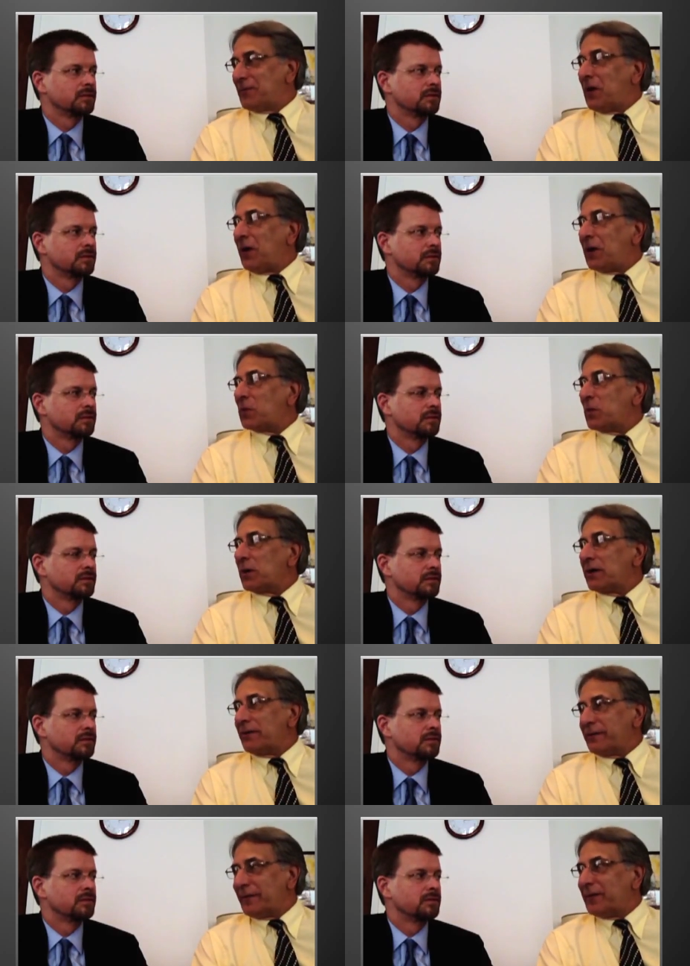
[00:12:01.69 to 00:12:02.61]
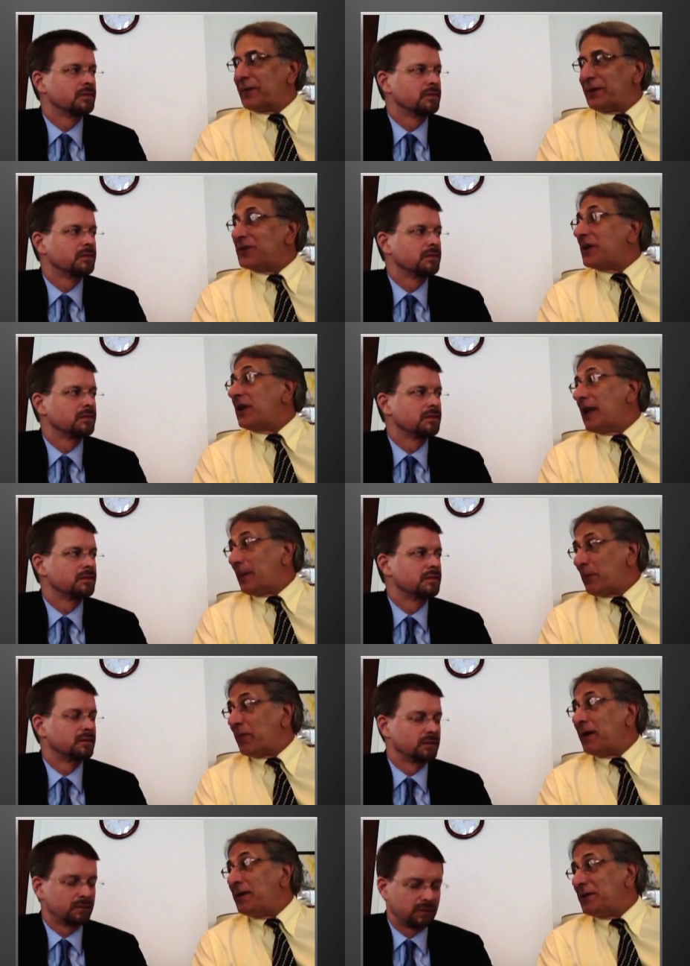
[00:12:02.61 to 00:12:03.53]
Speaker 1: the hard work of these
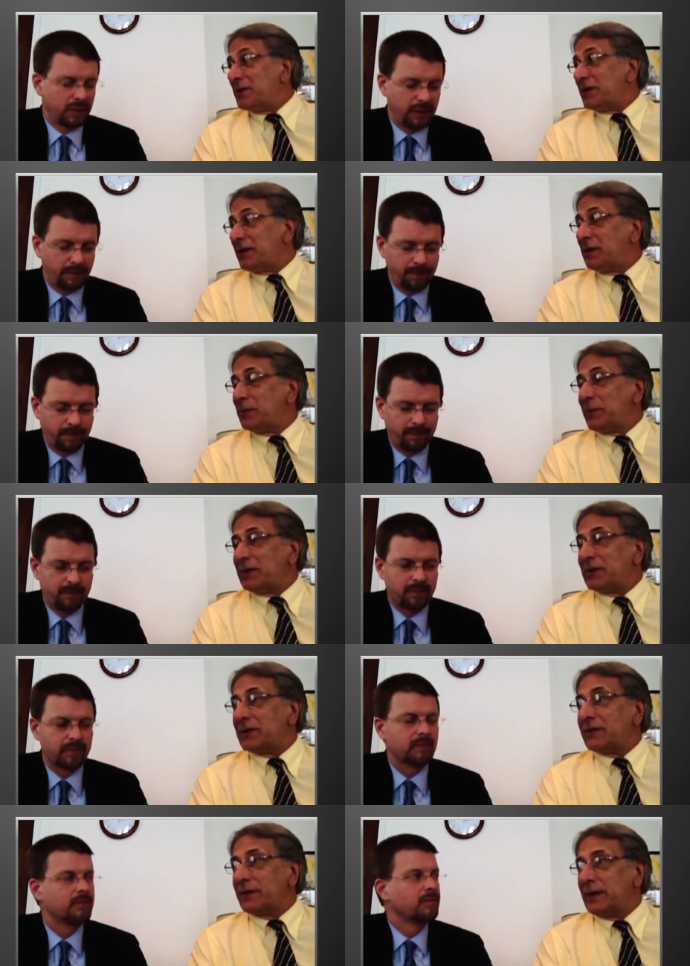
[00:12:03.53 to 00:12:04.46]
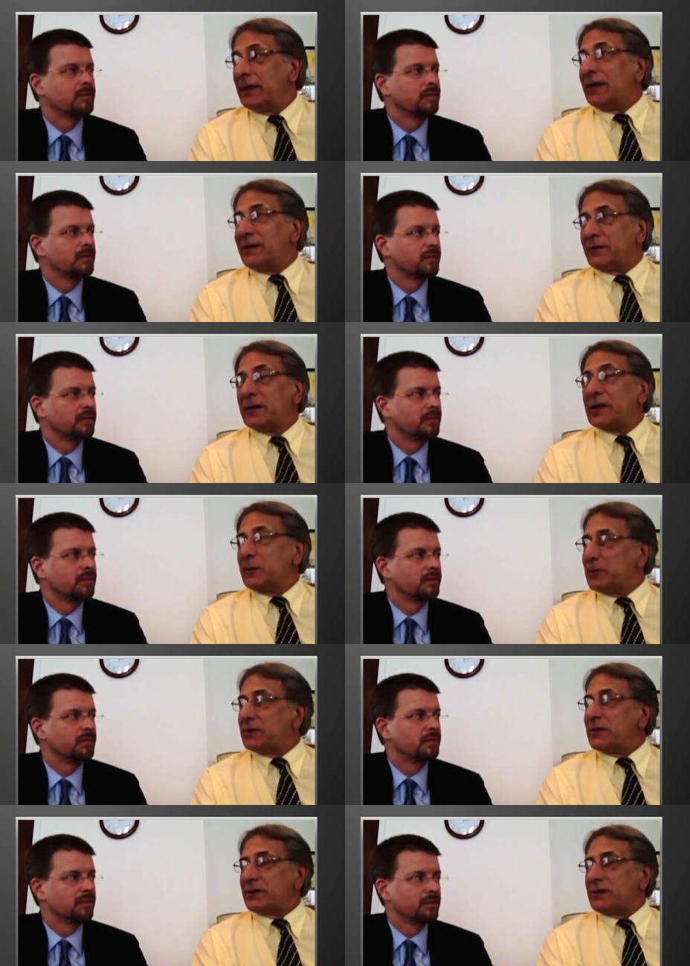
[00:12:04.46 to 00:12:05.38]
collaborations yep. that you mentioned really
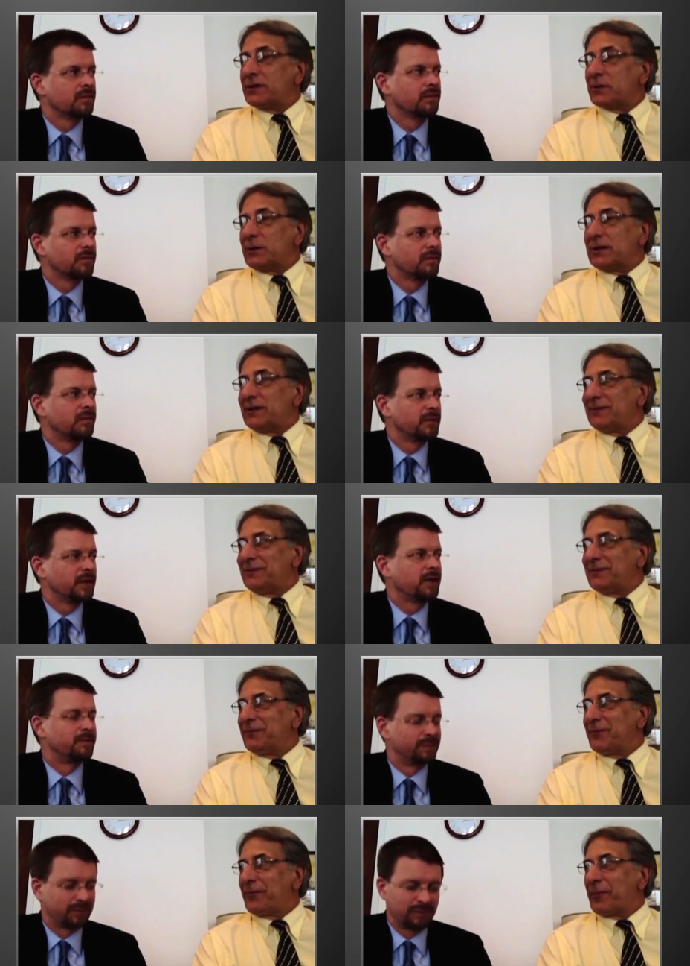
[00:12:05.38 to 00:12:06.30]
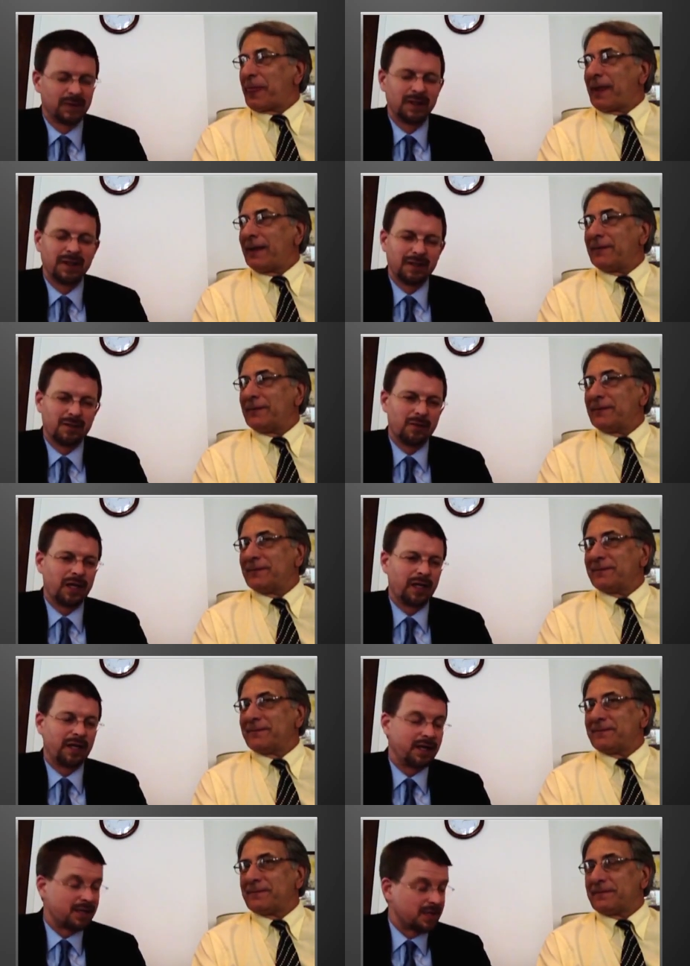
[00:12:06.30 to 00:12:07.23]
position us well.
Speaker 2: Yeah.
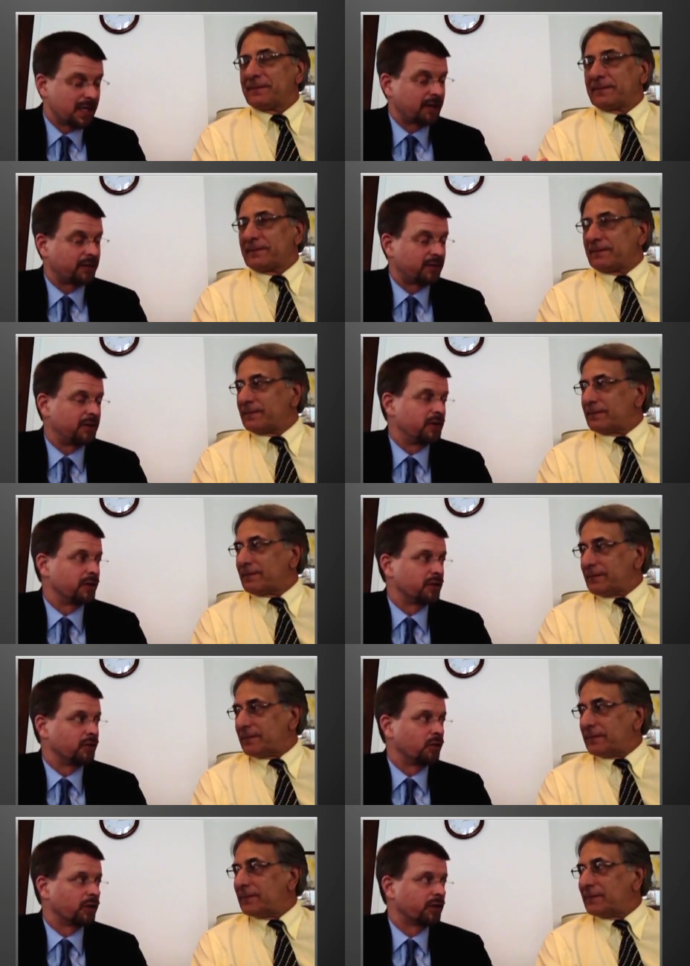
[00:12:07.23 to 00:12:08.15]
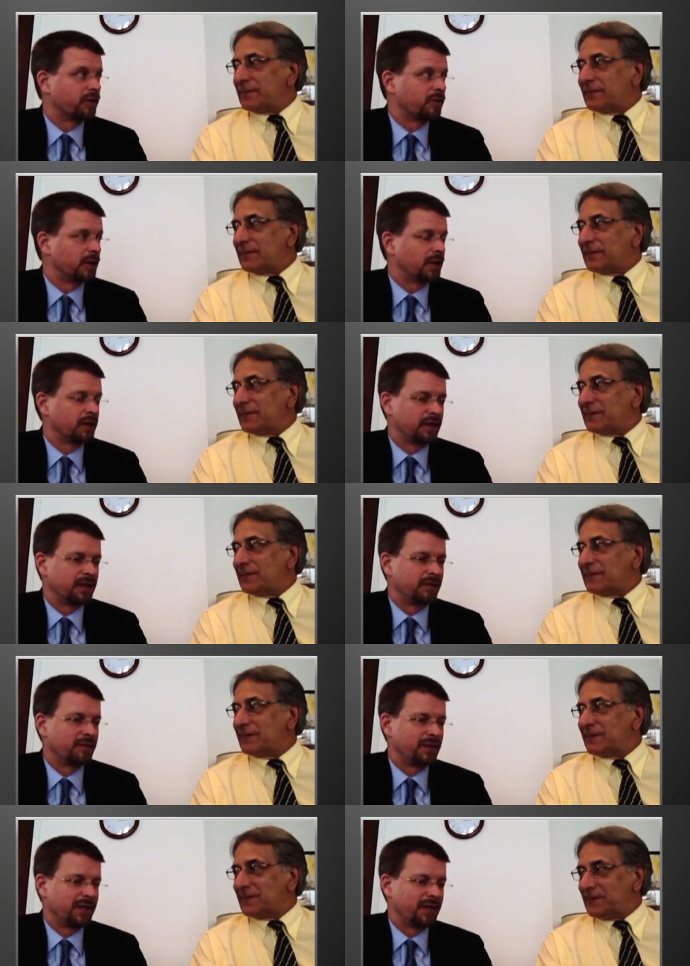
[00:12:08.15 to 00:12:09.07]
Well, and it's thanks to your good work as well,
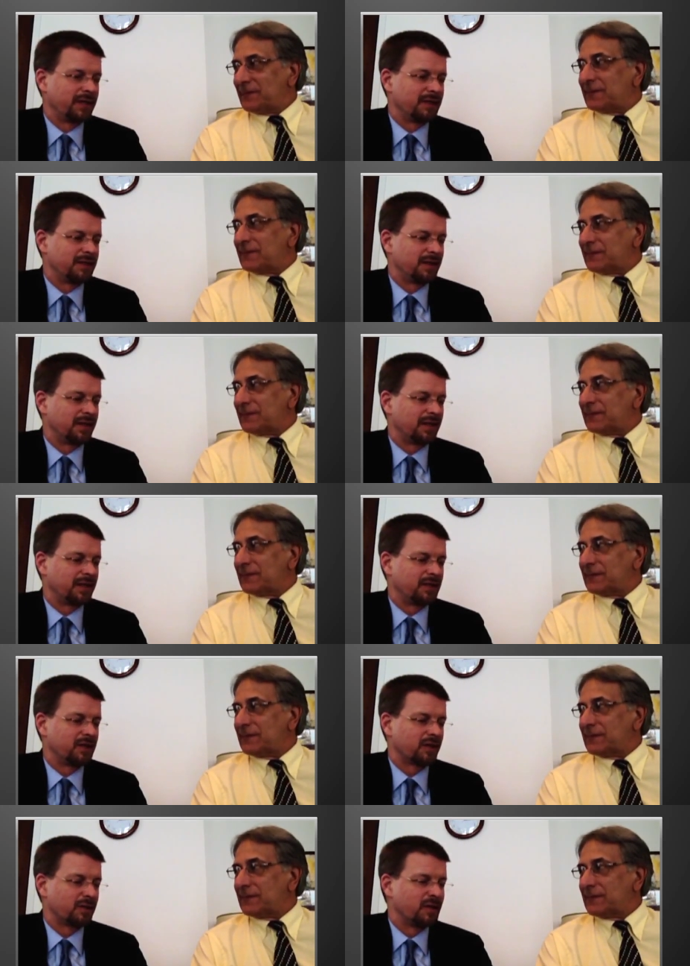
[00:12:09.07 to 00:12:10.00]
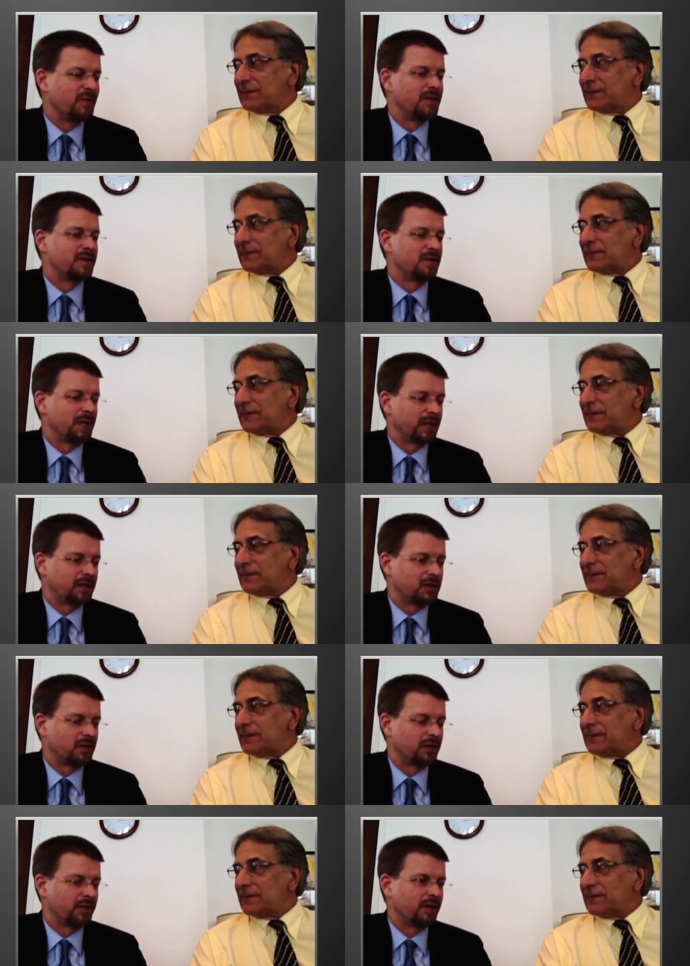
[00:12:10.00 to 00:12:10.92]
um, and uh, your commitment to
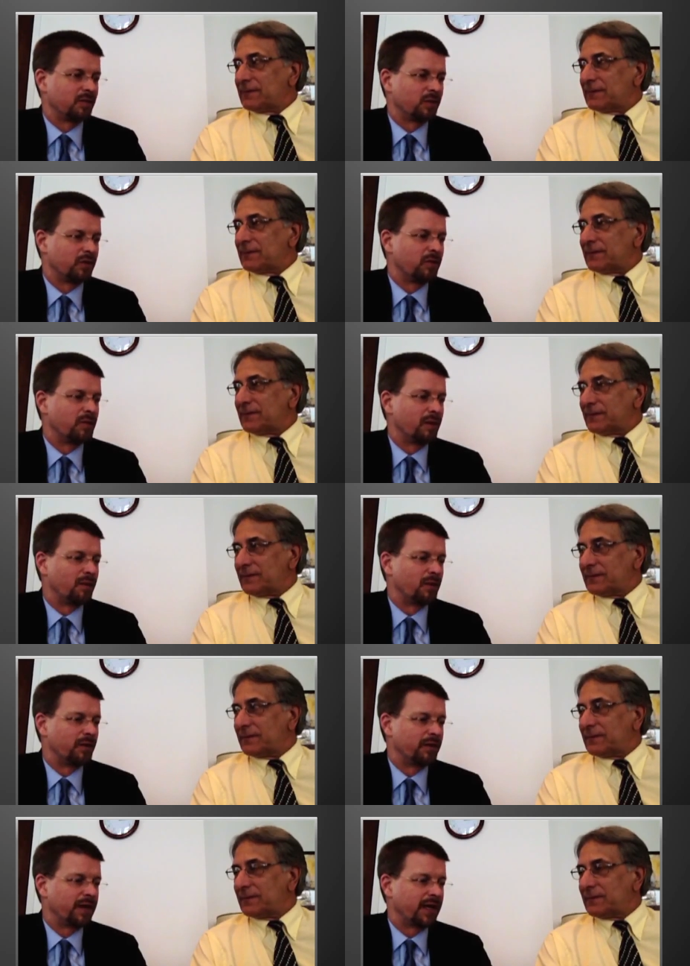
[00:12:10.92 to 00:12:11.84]
making sure that we remember